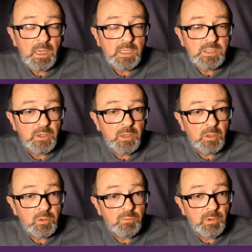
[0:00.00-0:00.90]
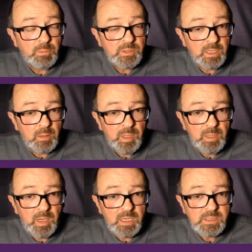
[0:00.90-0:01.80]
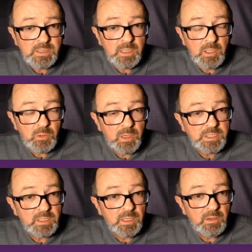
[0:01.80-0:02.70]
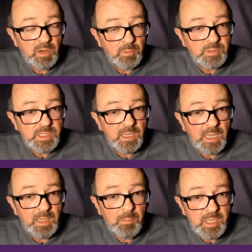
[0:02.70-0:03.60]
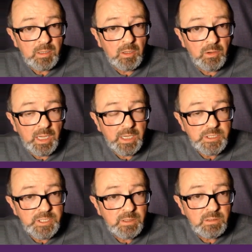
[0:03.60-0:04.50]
So it could represent a mint master. It could actually represent a mint location,